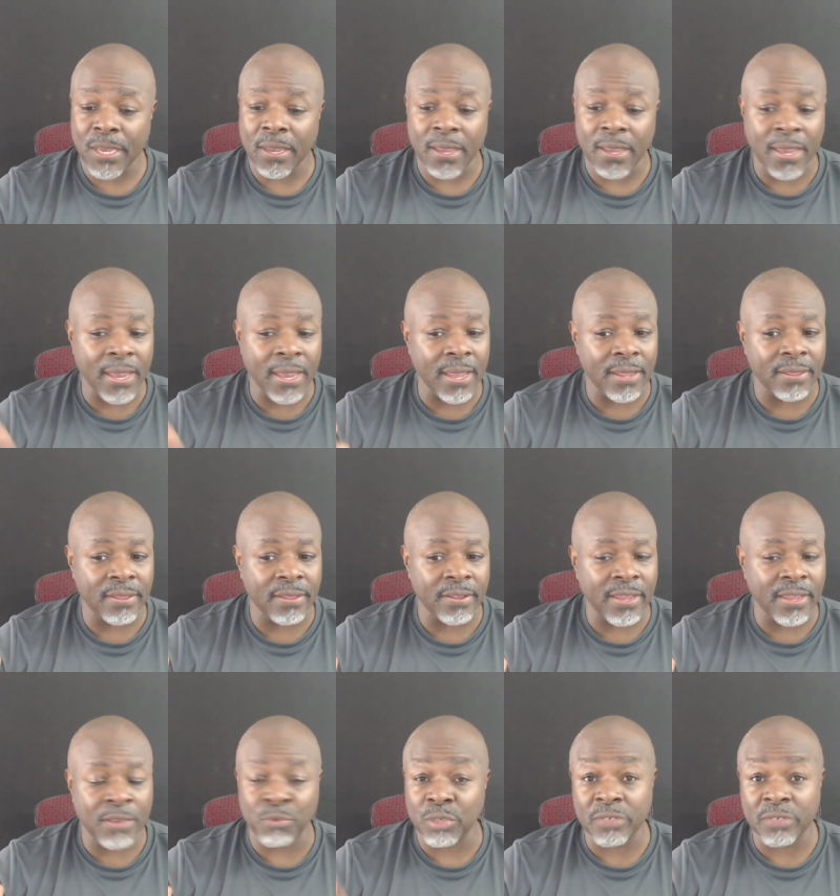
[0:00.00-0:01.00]
And
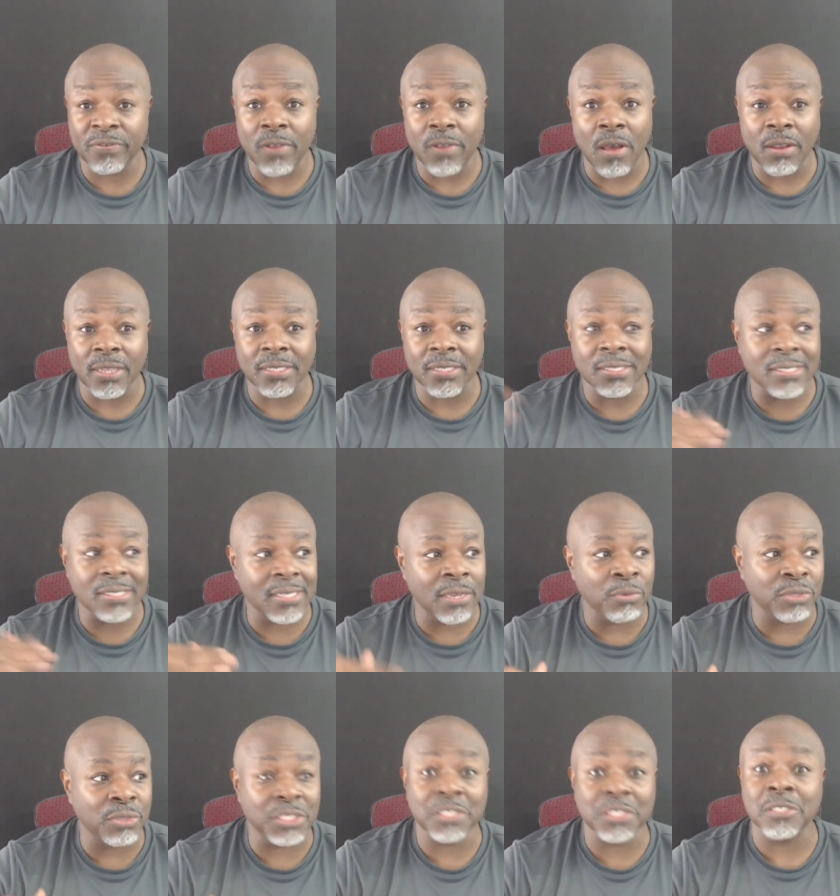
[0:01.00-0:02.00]
it was flawless,
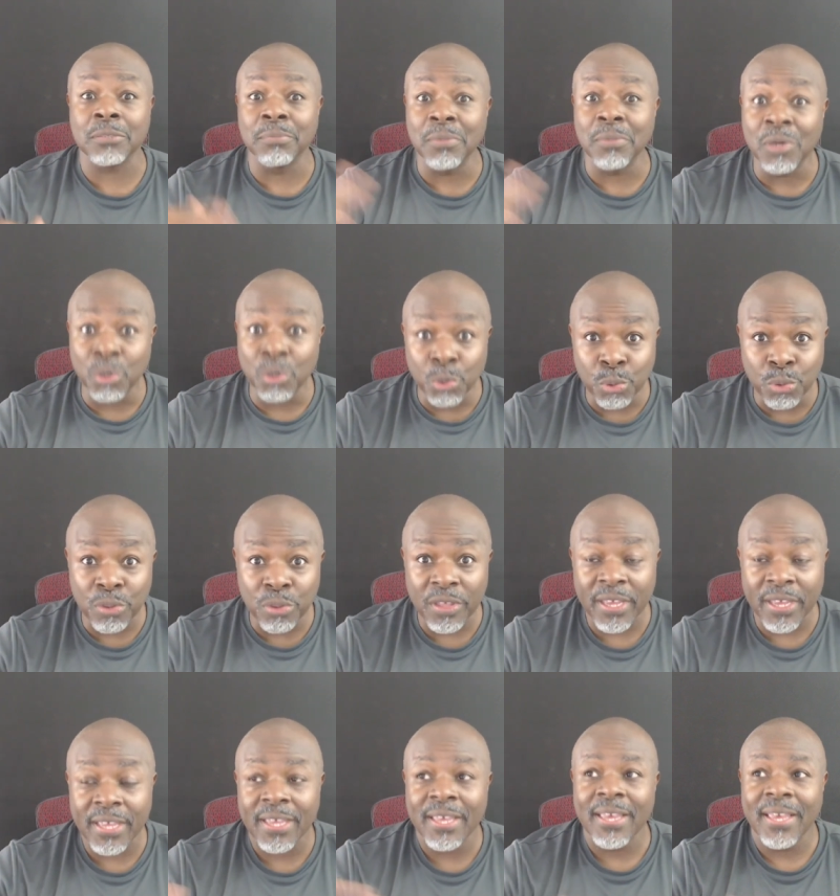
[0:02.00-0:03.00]
it was smooth.
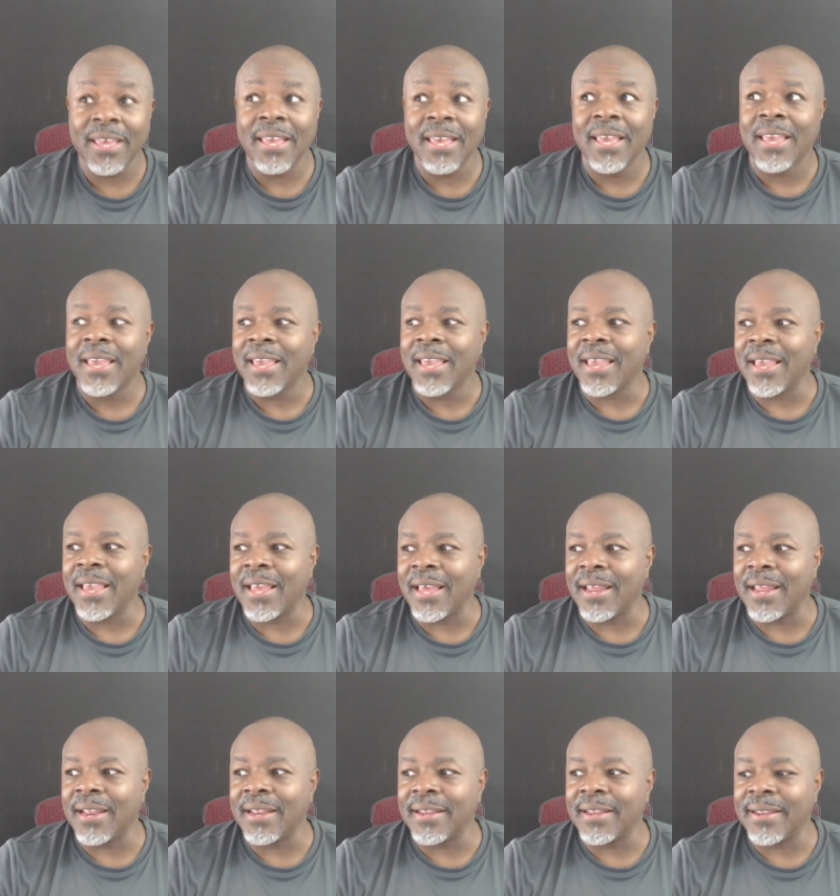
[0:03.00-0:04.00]

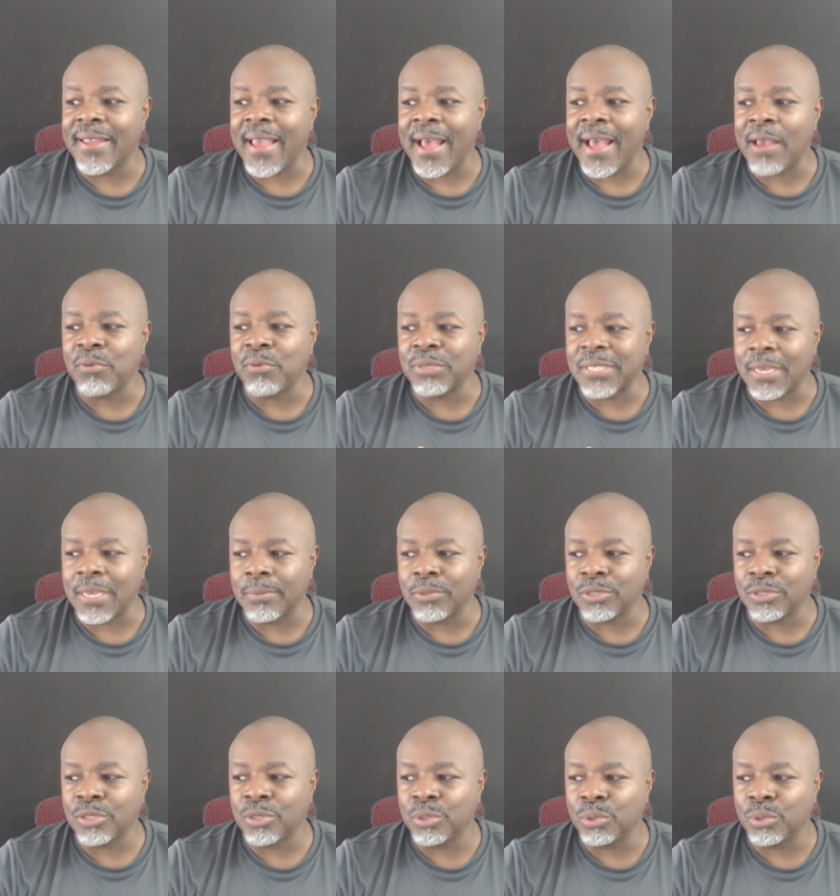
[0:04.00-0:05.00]
And I was able
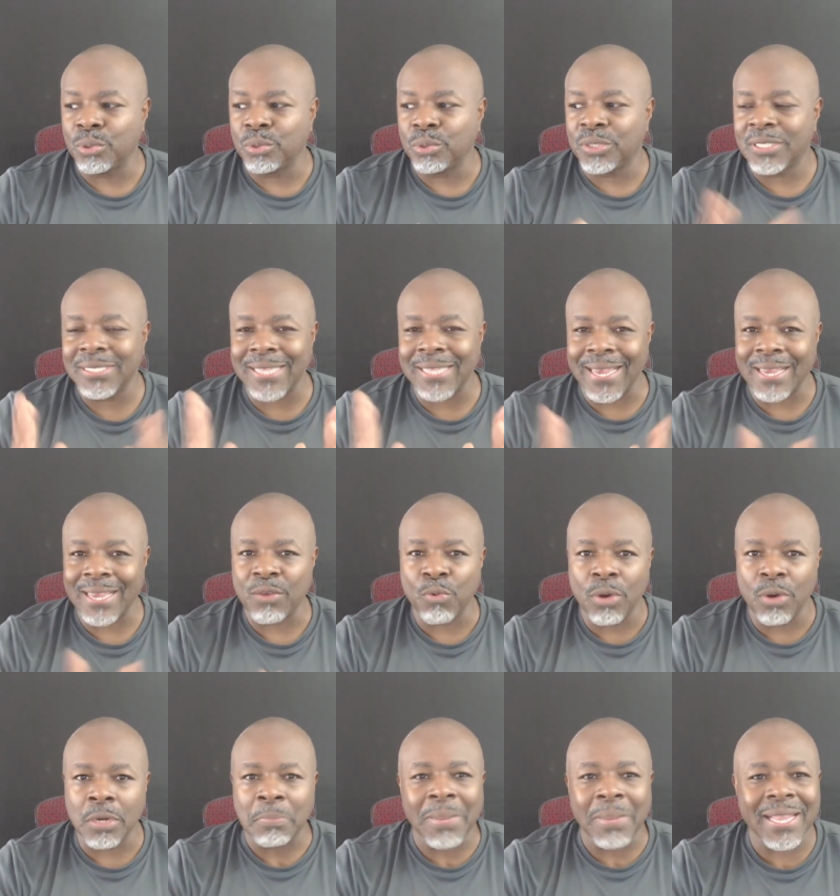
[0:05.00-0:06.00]
to stay in
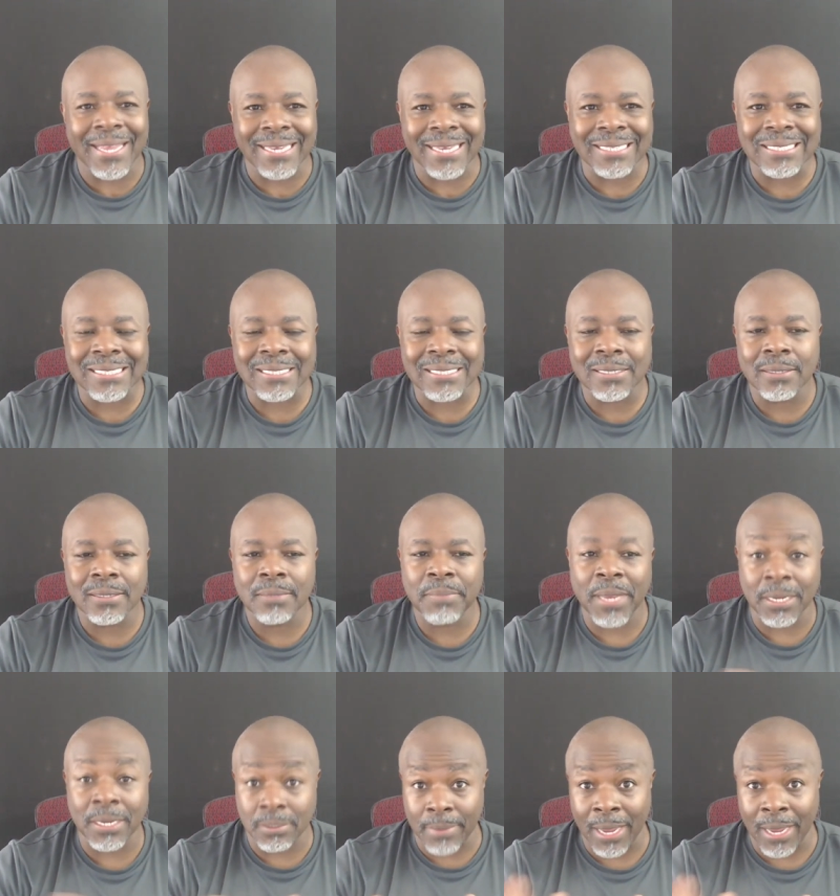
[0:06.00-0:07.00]
one place
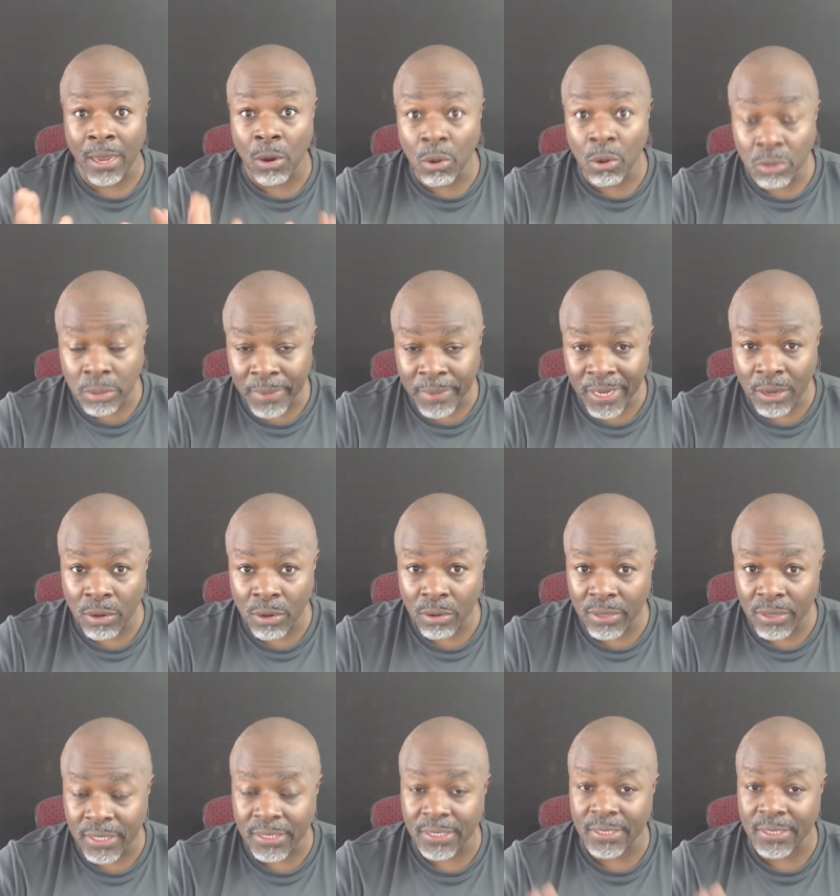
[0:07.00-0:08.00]
because my ultimate
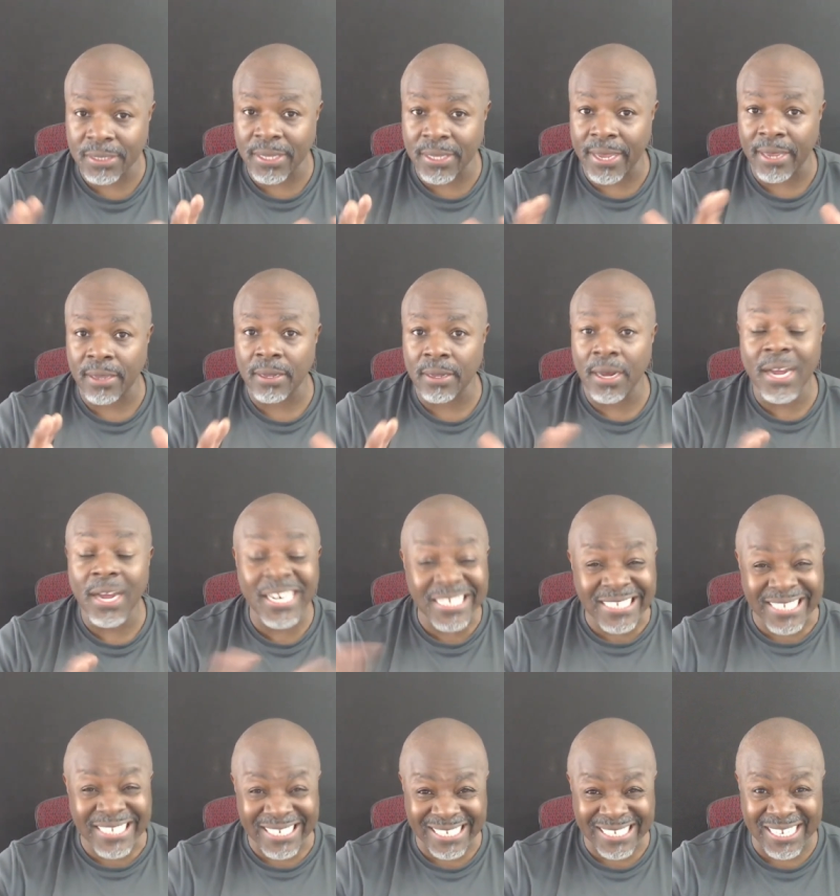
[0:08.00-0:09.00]
goal is to stay
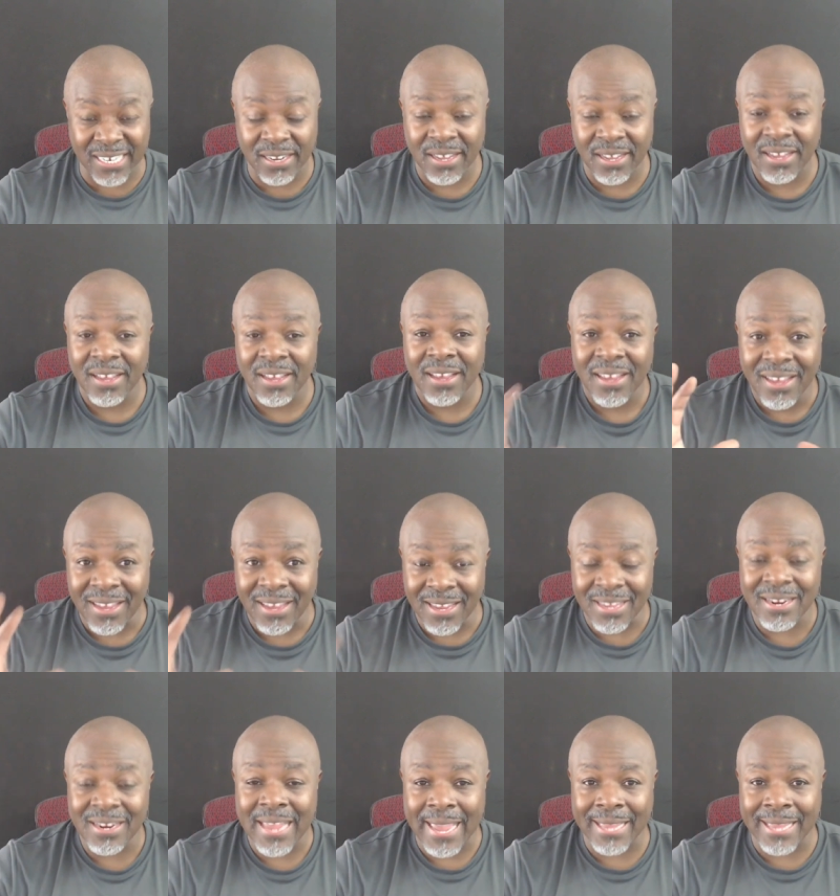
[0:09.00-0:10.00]
unassisted
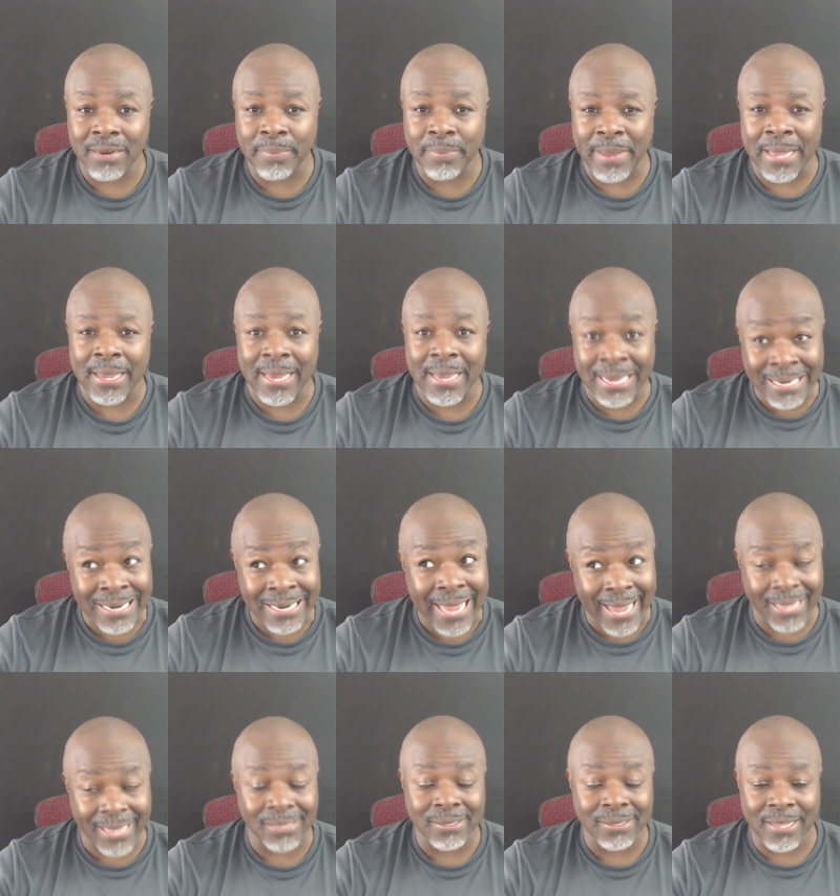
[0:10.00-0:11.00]
in hand in
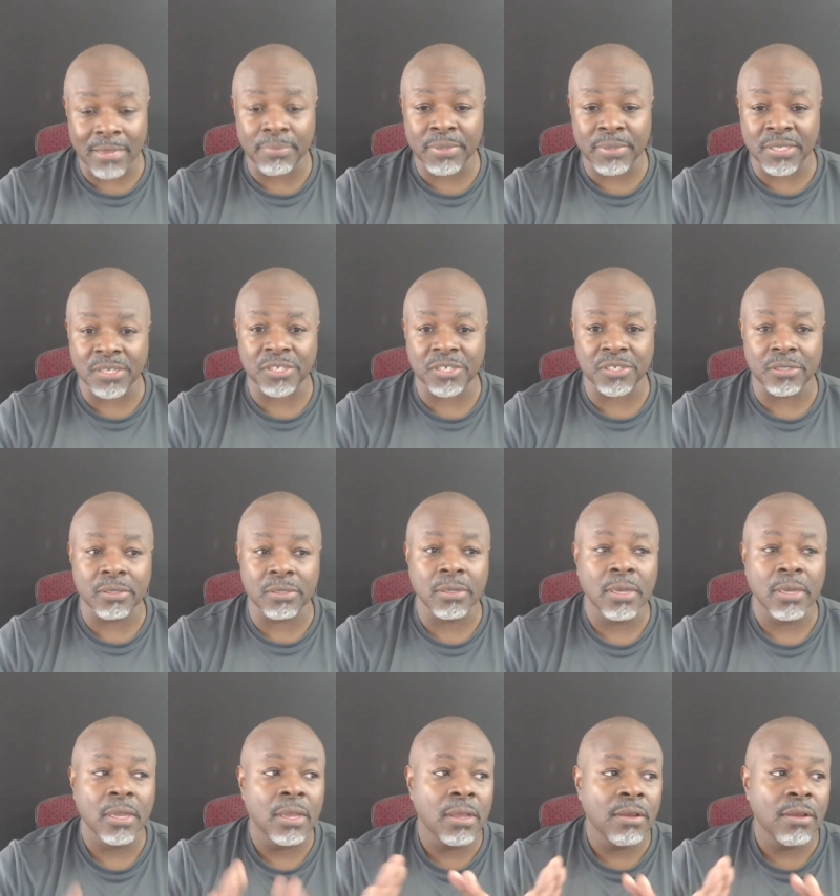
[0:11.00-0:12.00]
handstand position
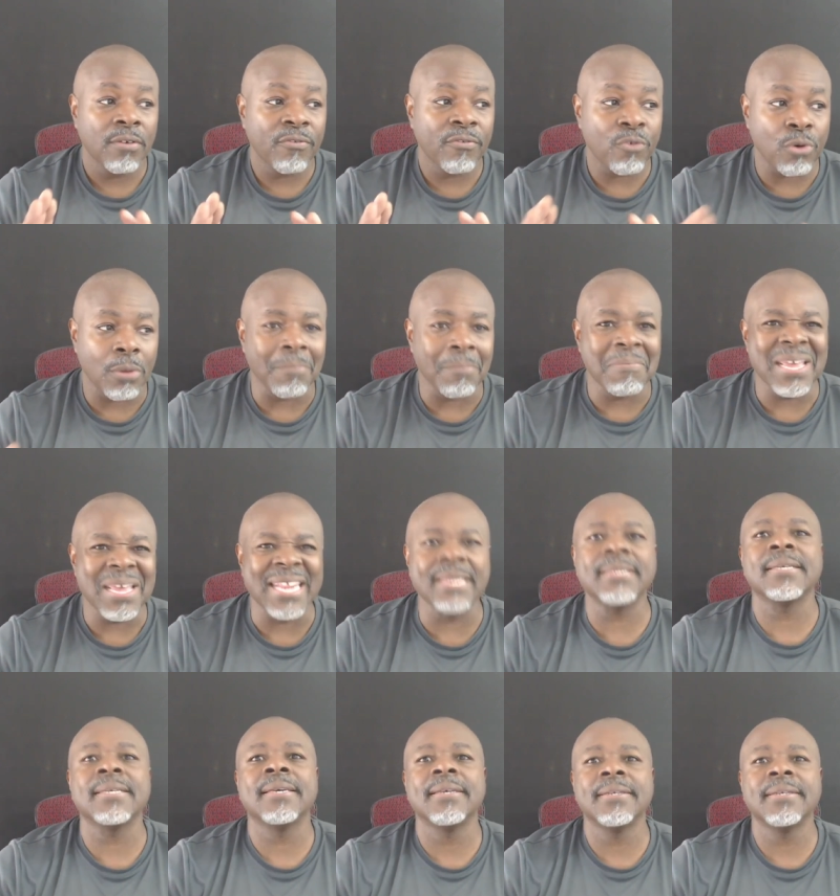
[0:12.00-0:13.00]
for a minute.